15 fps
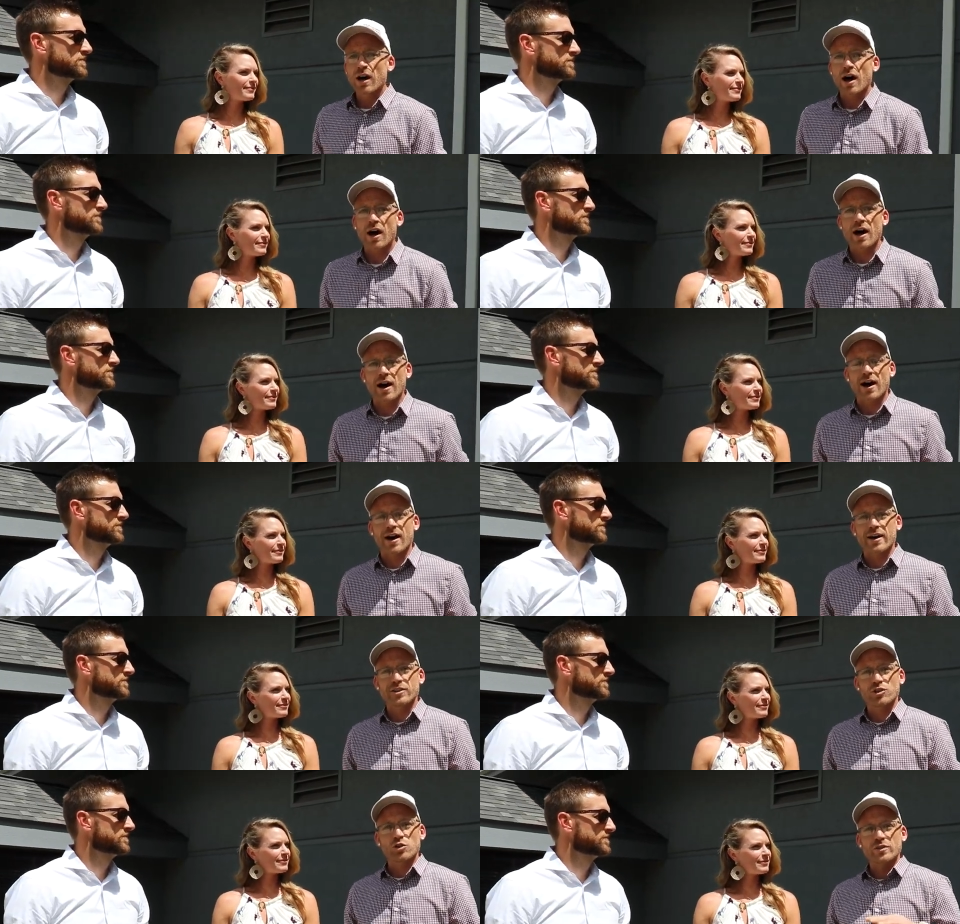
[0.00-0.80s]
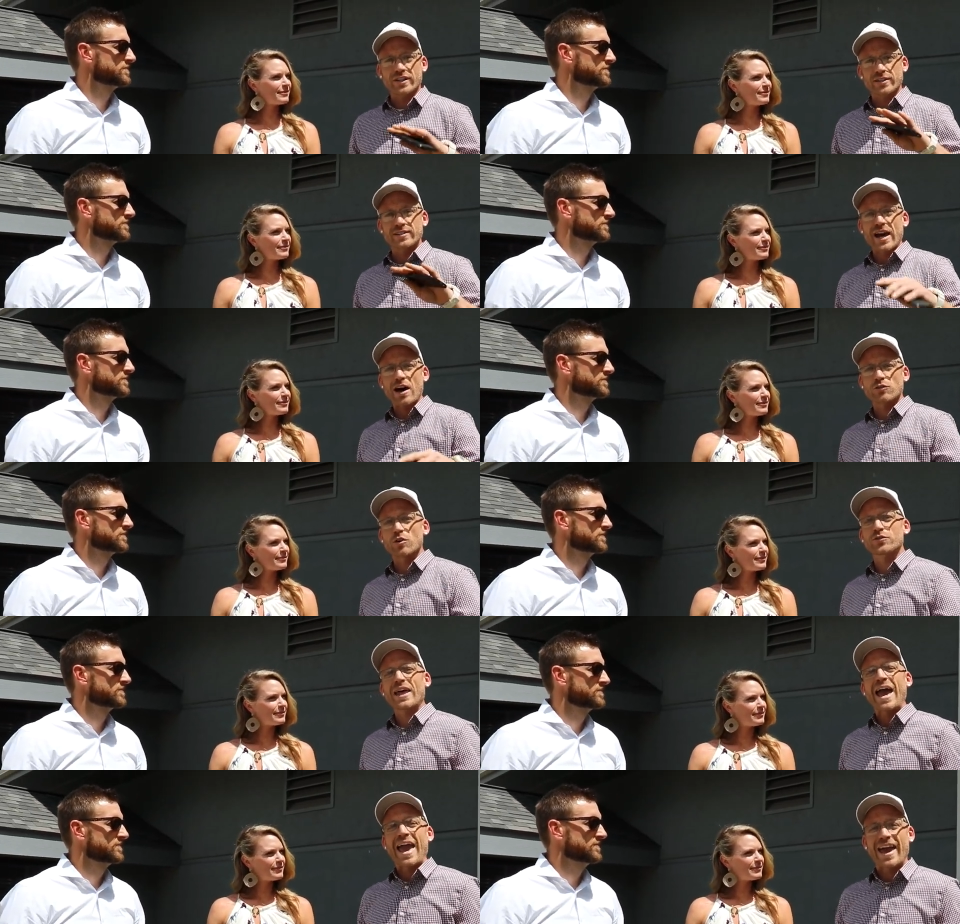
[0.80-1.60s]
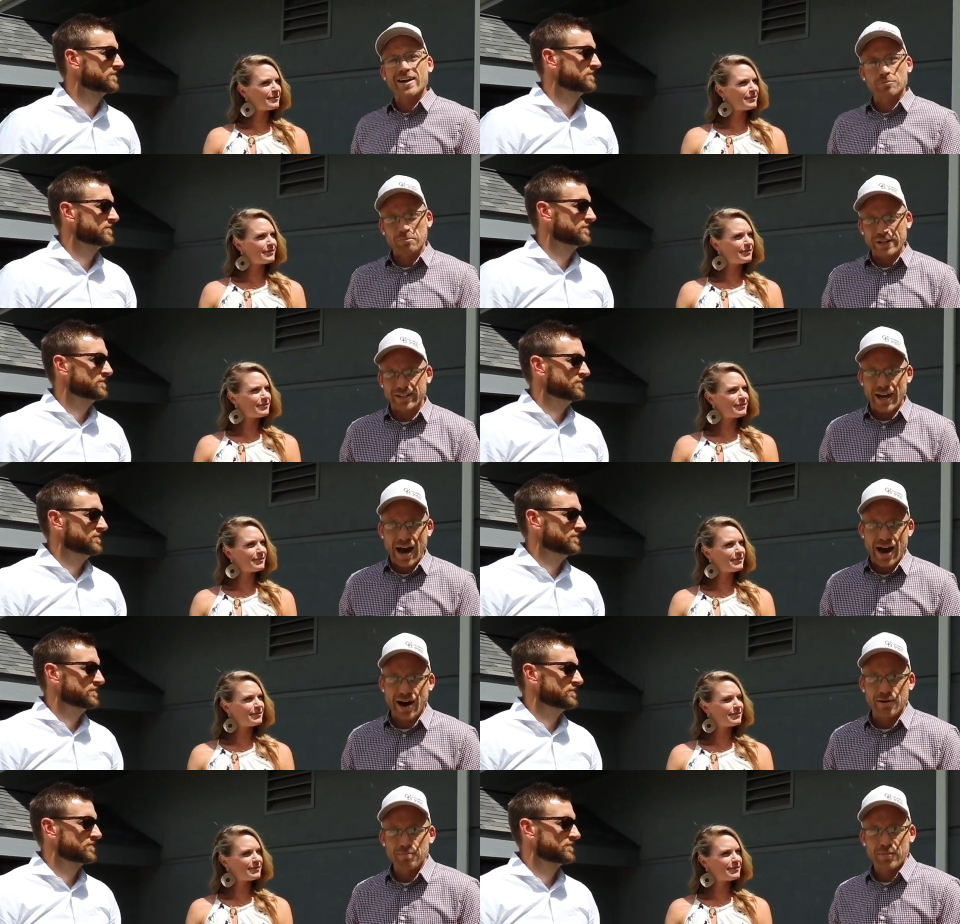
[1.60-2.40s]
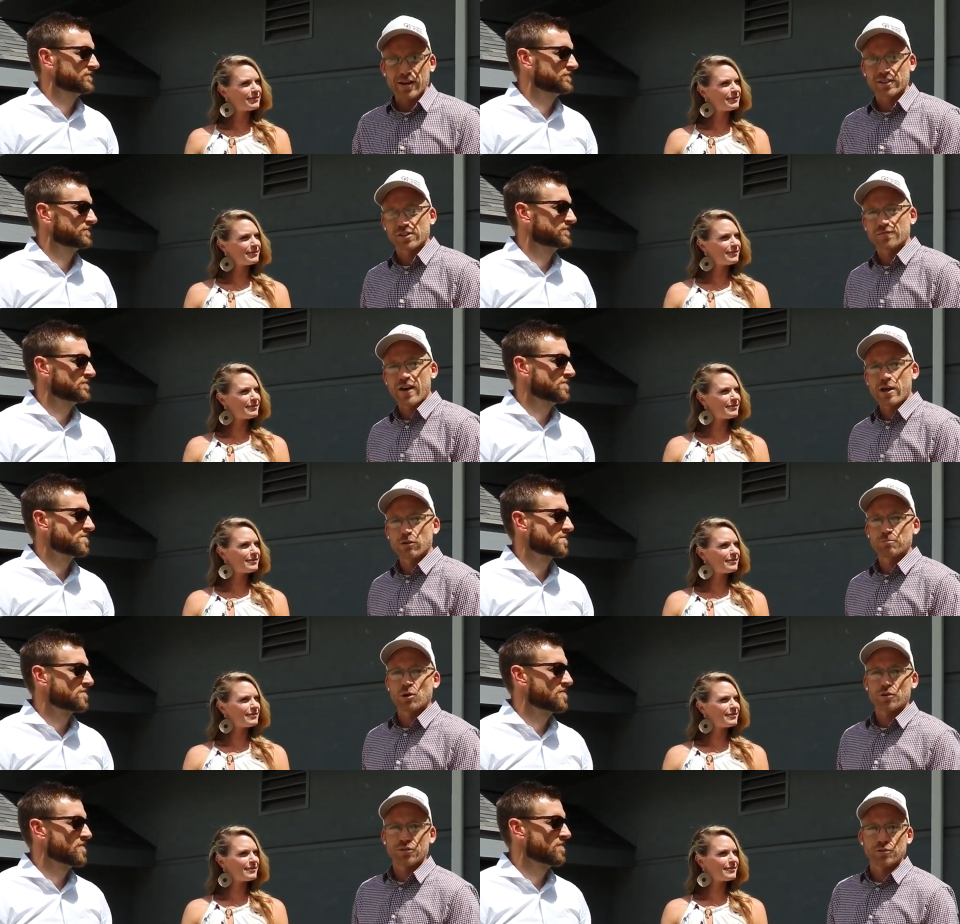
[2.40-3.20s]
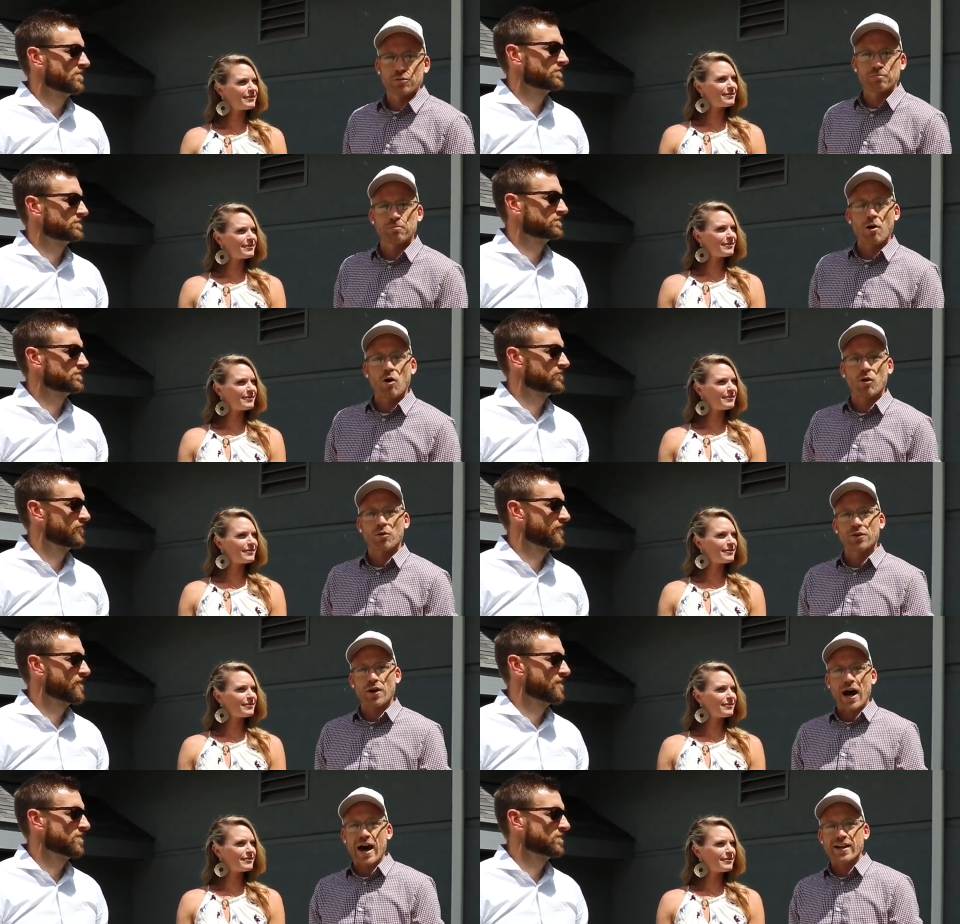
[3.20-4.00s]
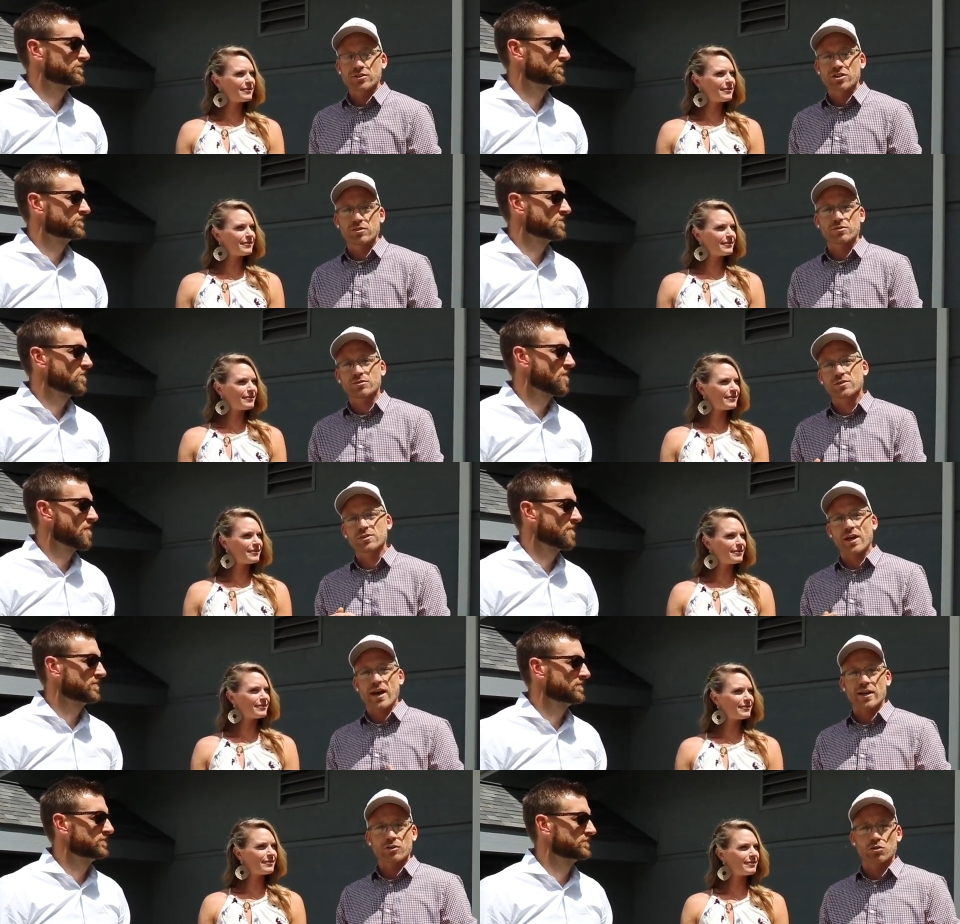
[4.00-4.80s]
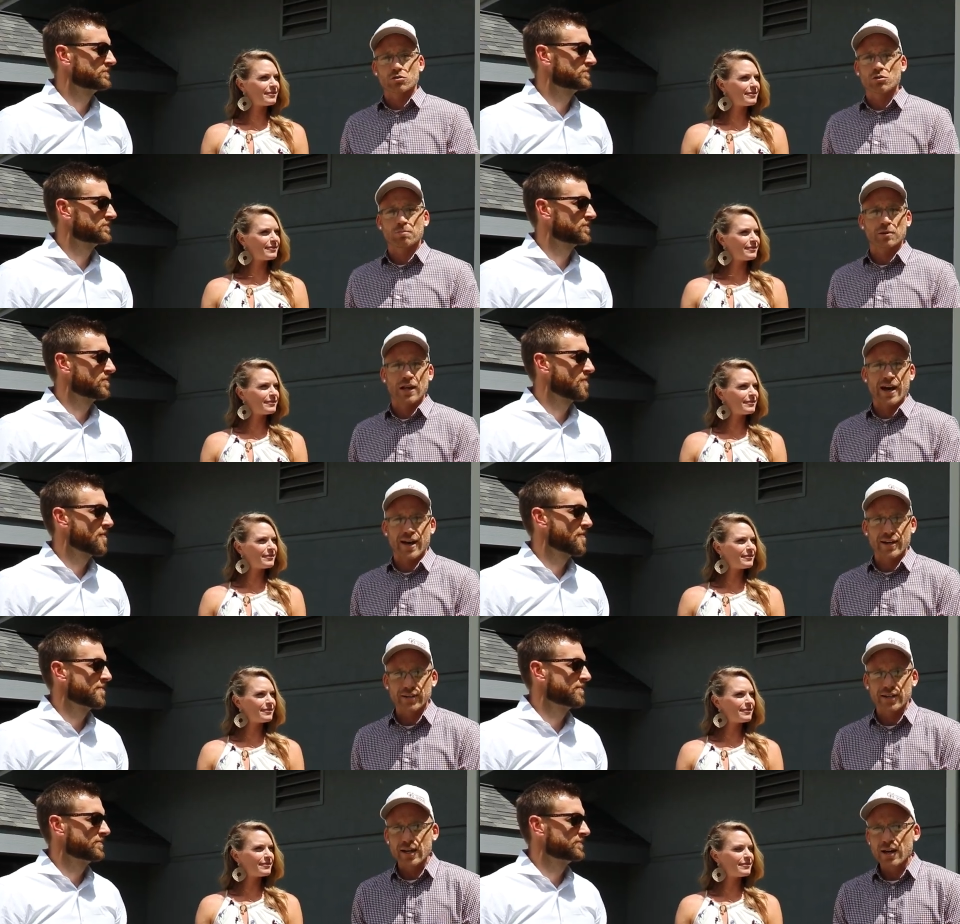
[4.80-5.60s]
Speaker 1: uh, you need to download the HandBid app. It's available through both iTunes and Google Play.